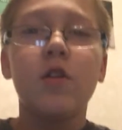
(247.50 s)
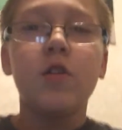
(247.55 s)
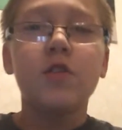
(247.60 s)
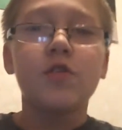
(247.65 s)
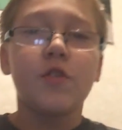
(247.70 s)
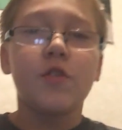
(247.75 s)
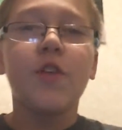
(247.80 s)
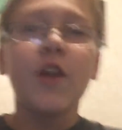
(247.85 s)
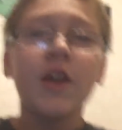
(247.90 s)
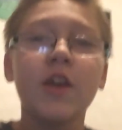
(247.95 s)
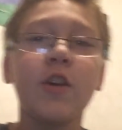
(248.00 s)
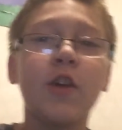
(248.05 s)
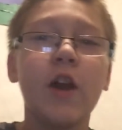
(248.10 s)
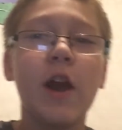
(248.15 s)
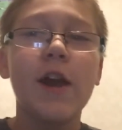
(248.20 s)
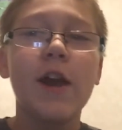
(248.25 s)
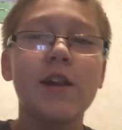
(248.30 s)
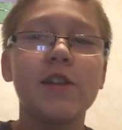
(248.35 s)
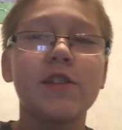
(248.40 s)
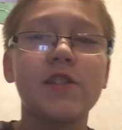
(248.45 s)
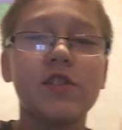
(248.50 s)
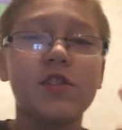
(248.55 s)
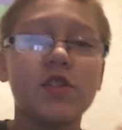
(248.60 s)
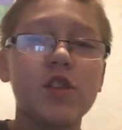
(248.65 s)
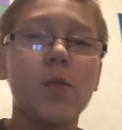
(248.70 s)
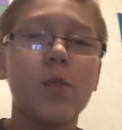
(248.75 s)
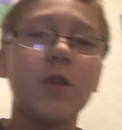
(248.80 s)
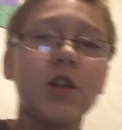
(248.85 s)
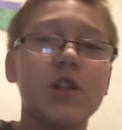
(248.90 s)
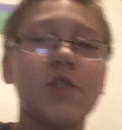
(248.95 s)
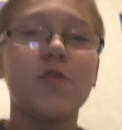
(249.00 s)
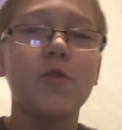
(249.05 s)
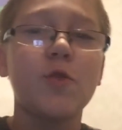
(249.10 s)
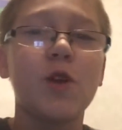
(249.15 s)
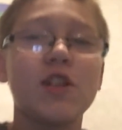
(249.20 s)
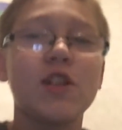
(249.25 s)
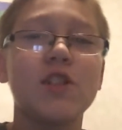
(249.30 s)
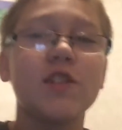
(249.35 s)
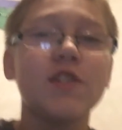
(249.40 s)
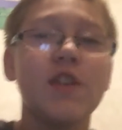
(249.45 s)
So thank you guys so much for
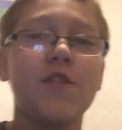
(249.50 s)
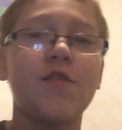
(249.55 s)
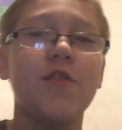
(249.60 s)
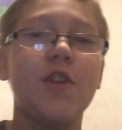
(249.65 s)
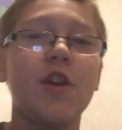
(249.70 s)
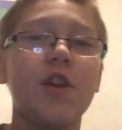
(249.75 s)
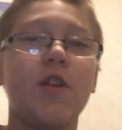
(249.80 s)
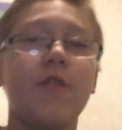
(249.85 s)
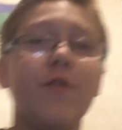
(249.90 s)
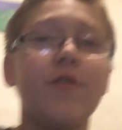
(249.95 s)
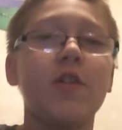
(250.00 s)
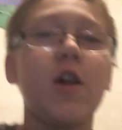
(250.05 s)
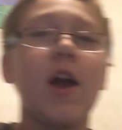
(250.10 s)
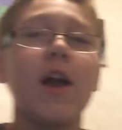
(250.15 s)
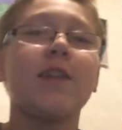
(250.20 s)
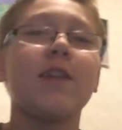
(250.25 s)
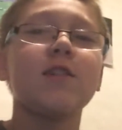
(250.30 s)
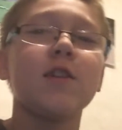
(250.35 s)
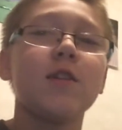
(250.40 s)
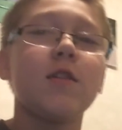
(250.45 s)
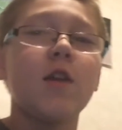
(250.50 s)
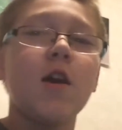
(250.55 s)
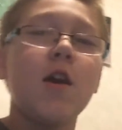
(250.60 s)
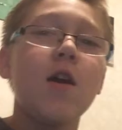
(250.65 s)
watching this video. If you liked it,